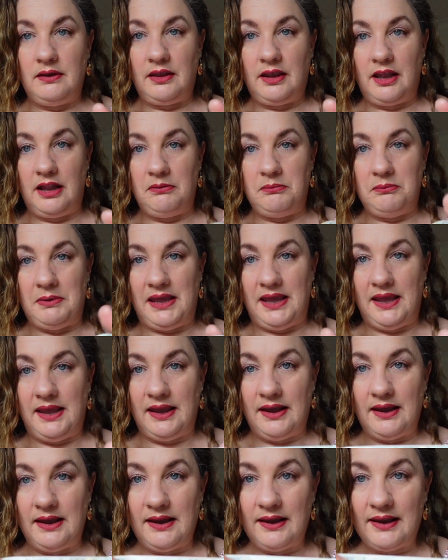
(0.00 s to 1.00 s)
can
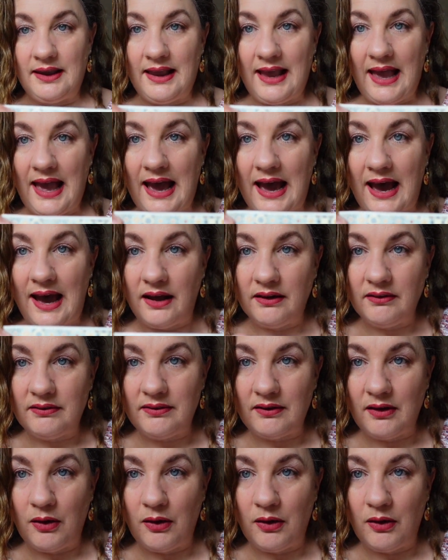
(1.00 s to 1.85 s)
be cut